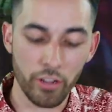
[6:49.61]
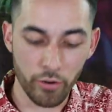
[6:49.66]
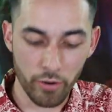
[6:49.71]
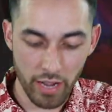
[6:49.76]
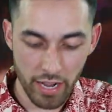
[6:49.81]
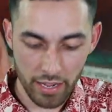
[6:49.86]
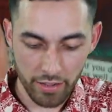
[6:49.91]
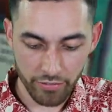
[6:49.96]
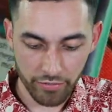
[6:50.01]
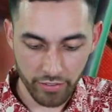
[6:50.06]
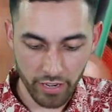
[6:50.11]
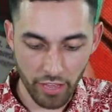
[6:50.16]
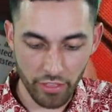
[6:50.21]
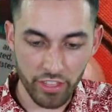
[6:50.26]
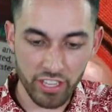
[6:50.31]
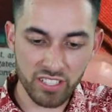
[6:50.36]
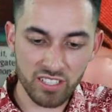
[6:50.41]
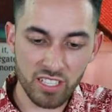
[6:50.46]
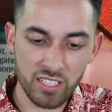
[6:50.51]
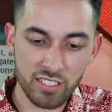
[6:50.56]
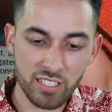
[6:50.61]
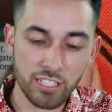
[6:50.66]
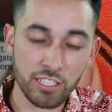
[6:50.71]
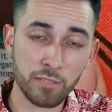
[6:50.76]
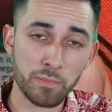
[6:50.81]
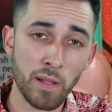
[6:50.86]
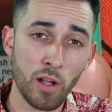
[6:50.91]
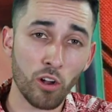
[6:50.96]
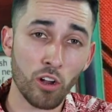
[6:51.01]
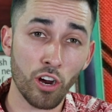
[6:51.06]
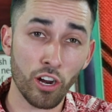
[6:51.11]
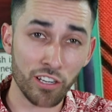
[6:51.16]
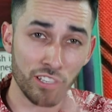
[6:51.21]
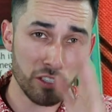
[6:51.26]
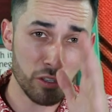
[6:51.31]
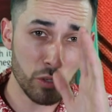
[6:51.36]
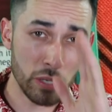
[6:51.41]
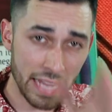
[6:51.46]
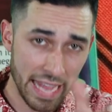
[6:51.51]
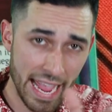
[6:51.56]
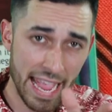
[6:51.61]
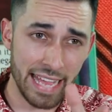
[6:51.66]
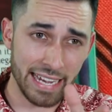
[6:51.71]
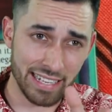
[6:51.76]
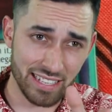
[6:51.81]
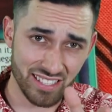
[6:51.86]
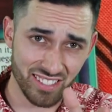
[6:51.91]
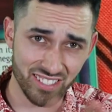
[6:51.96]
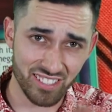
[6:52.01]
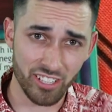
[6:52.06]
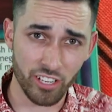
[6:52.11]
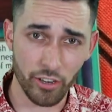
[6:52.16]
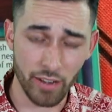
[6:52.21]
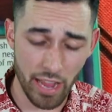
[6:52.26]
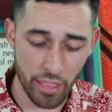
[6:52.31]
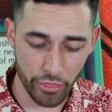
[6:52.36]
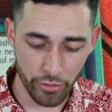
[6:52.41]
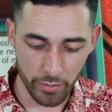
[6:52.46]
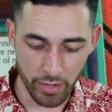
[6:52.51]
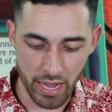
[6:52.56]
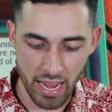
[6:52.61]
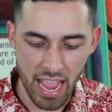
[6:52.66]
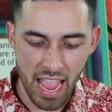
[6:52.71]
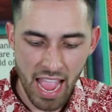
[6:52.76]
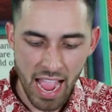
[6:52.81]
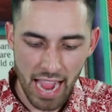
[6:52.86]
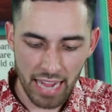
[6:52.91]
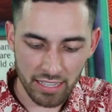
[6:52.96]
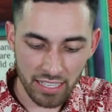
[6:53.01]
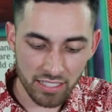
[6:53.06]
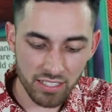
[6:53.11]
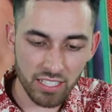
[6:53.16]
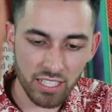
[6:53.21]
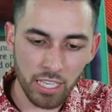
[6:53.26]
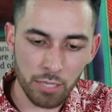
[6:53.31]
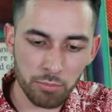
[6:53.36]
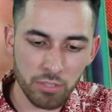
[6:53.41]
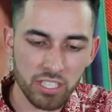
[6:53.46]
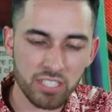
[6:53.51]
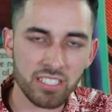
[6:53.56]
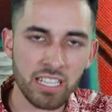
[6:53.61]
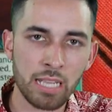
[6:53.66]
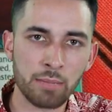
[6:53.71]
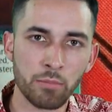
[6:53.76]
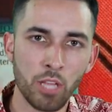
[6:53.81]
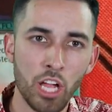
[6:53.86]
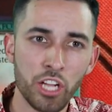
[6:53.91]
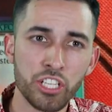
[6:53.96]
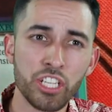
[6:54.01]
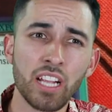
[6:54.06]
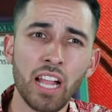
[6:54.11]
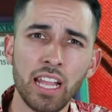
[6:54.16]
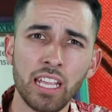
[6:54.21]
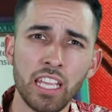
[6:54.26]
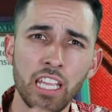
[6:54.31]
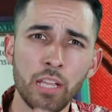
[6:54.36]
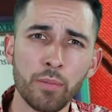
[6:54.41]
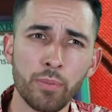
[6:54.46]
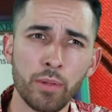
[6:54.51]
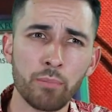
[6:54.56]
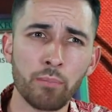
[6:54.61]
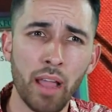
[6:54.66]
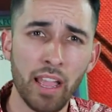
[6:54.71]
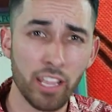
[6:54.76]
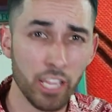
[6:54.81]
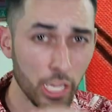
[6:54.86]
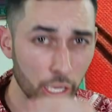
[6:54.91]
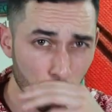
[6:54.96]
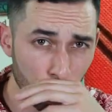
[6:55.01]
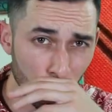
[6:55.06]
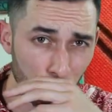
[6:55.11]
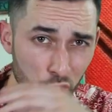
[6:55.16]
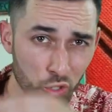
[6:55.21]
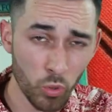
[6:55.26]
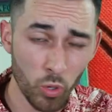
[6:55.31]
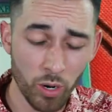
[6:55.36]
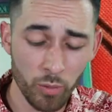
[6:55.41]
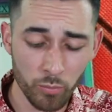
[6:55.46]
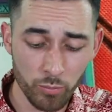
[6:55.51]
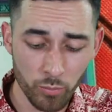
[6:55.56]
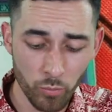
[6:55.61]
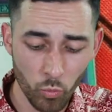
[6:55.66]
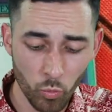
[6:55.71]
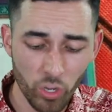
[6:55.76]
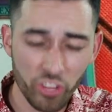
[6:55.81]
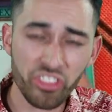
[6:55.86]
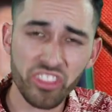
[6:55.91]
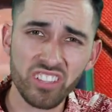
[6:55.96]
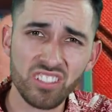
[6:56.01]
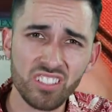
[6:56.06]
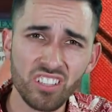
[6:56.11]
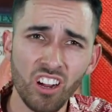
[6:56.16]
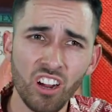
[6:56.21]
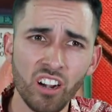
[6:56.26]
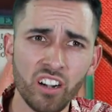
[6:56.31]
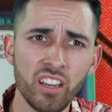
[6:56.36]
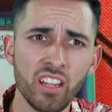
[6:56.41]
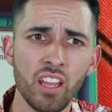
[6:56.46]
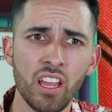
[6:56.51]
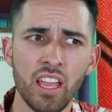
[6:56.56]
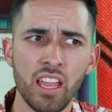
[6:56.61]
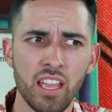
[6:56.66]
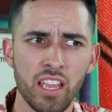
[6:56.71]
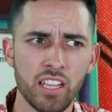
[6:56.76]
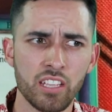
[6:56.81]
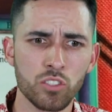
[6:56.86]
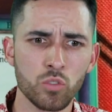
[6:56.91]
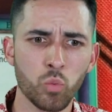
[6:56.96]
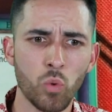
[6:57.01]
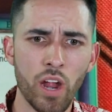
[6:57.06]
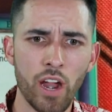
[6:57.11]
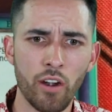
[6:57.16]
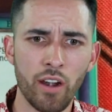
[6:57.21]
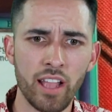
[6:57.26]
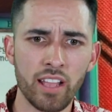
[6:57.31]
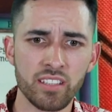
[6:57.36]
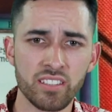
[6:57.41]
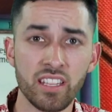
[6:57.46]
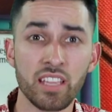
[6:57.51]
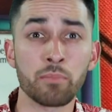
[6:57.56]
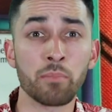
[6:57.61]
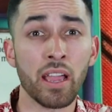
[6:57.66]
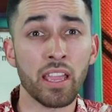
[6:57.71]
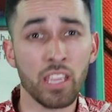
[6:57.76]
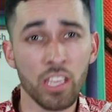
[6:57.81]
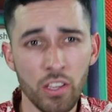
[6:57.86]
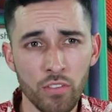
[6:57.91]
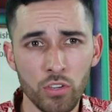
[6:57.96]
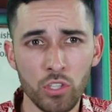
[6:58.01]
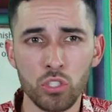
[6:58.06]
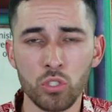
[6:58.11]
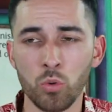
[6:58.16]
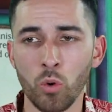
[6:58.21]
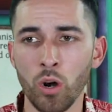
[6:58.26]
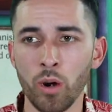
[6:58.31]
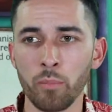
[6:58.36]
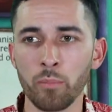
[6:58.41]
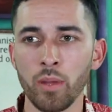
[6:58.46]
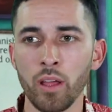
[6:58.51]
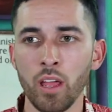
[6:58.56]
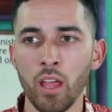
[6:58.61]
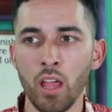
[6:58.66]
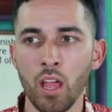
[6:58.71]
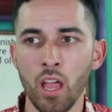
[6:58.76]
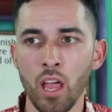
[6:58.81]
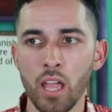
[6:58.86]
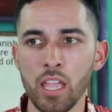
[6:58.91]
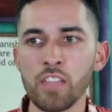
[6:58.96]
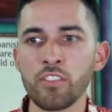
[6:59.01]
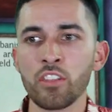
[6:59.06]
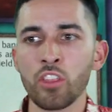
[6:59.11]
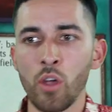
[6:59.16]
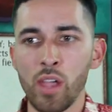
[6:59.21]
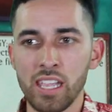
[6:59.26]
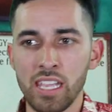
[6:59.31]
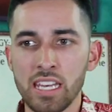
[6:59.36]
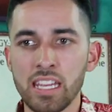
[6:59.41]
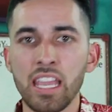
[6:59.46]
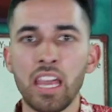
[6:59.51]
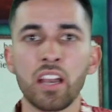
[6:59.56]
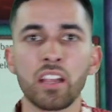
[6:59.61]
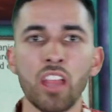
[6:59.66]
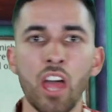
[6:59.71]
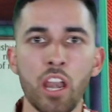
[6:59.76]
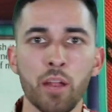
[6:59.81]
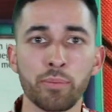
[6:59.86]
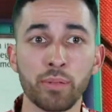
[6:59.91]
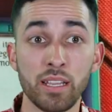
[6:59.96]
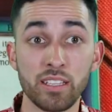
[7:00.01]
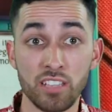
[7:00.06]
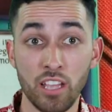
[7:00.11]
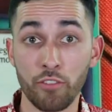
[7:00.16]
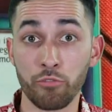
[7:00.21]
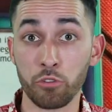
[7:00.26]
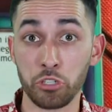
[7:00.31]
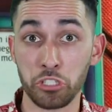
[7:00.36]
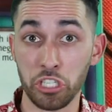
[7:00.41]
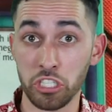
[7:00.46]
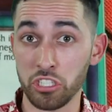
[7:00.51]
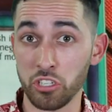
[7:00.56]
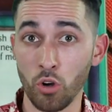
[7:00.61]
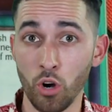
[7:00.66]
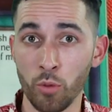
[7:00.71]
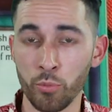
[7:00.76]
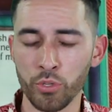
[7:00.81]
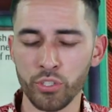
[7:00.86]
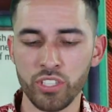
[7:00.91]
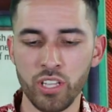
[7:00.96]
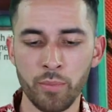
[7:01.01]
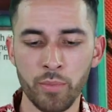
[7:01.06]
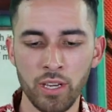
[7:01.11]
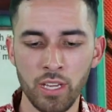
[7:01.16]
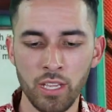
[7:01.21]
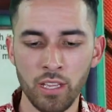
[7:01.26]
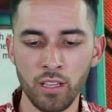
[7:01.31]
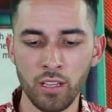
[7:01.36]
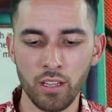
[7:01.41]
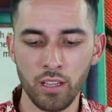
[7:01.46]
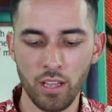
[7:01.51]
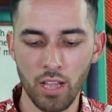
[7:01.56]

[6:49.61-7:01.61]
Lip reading: Grave. Now this is a spell card you can consider at 3. I like to keep the same logic I keep in my Evil Swarm with this card, is whereas in my Evil Swarm, even though I can get a lot of plays off with just normal summoning,